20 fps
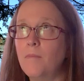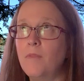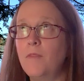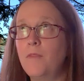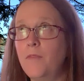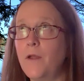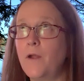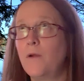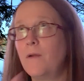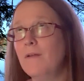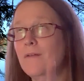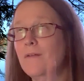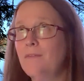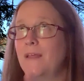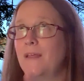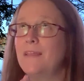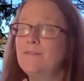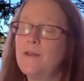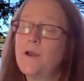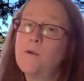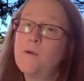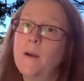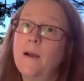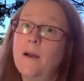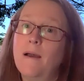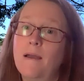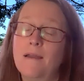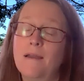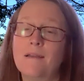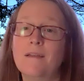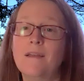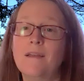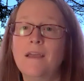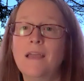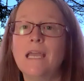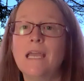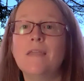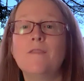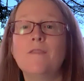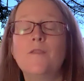thereby
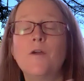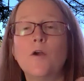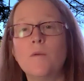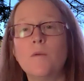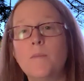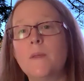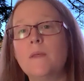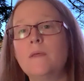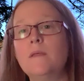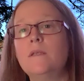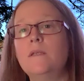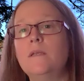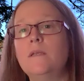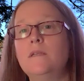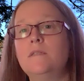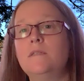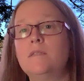their ability